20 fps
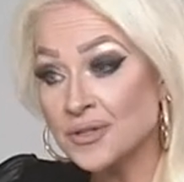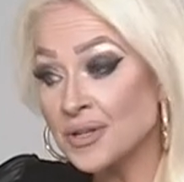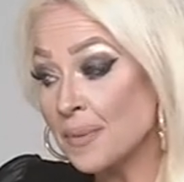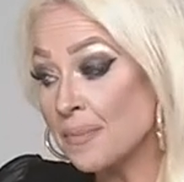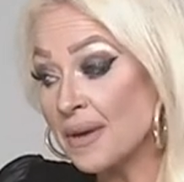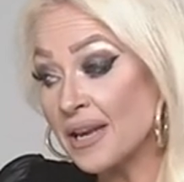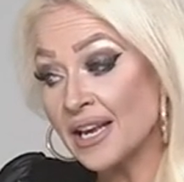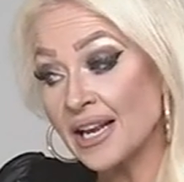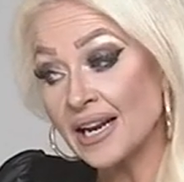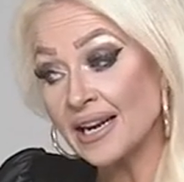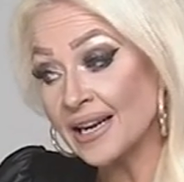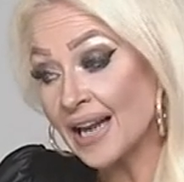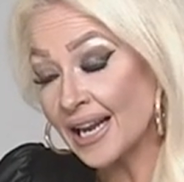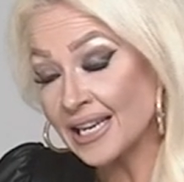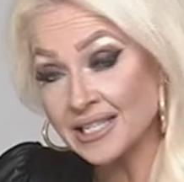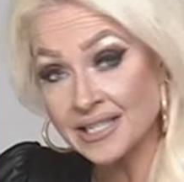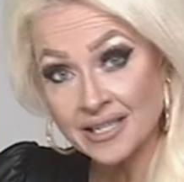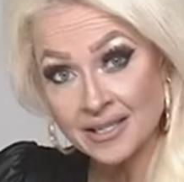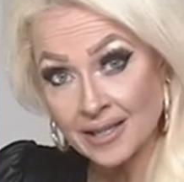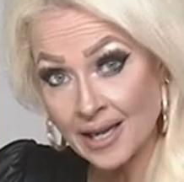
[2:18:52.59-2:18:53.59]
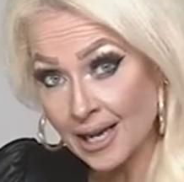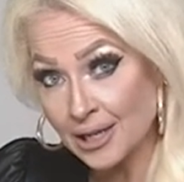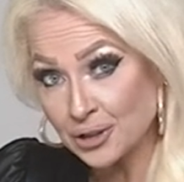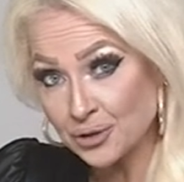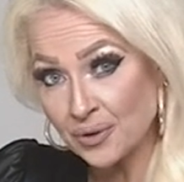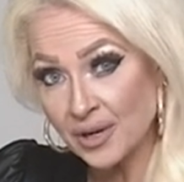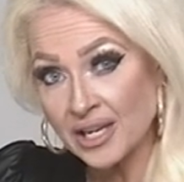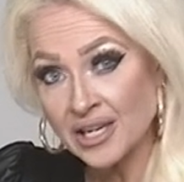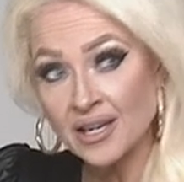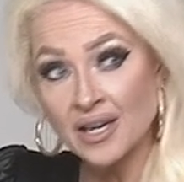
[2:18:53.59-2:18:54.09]
I'll make it at one thousand nine
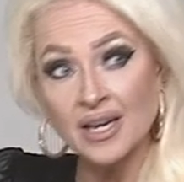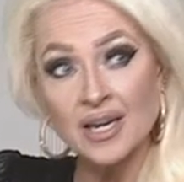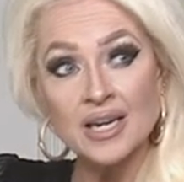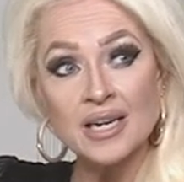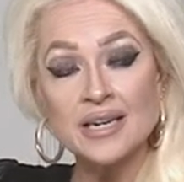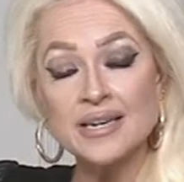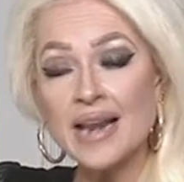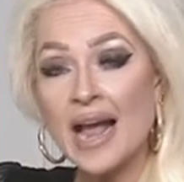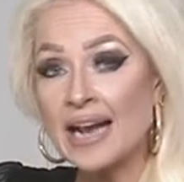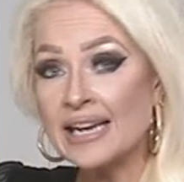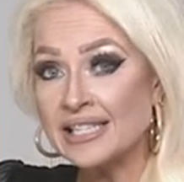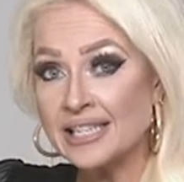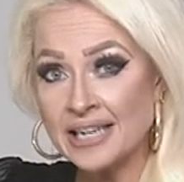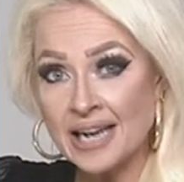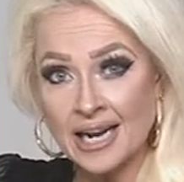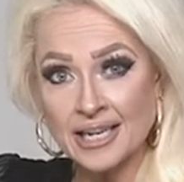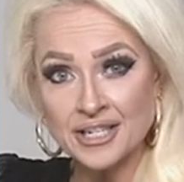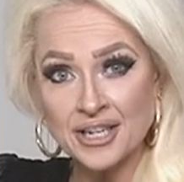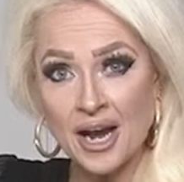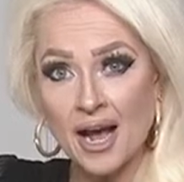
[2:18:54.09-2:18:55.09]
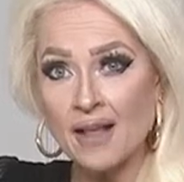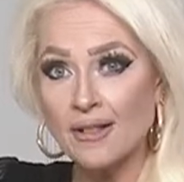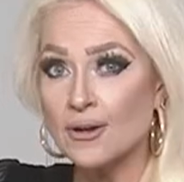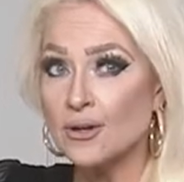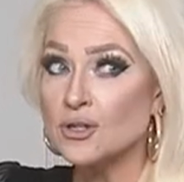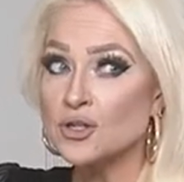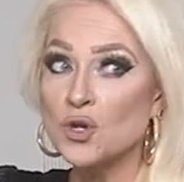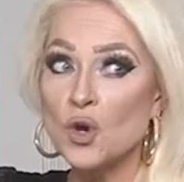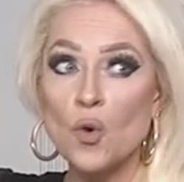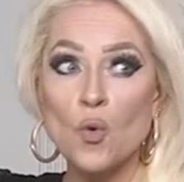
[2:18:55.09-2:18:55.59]
hundred ninety-nine
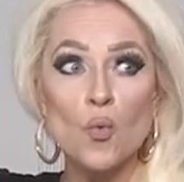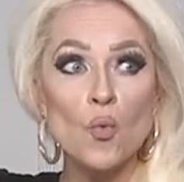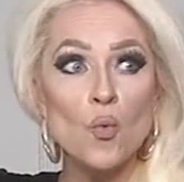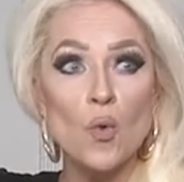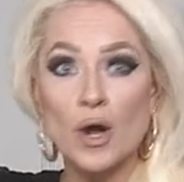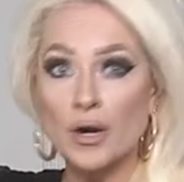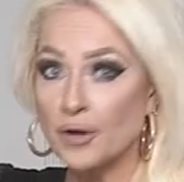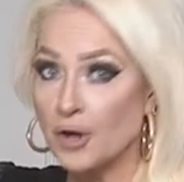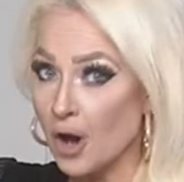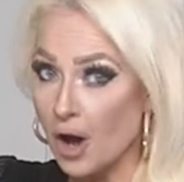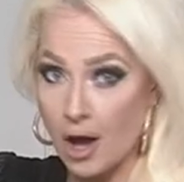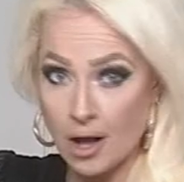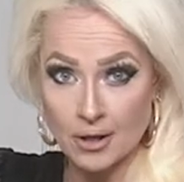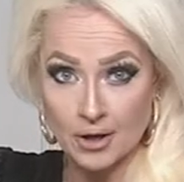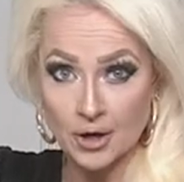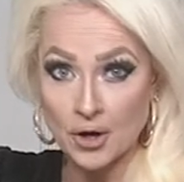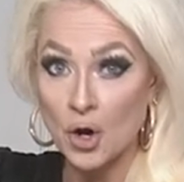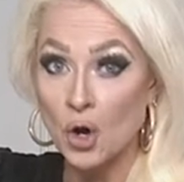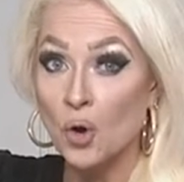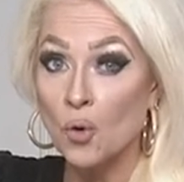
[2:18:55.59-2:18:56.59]
dollars, one collar.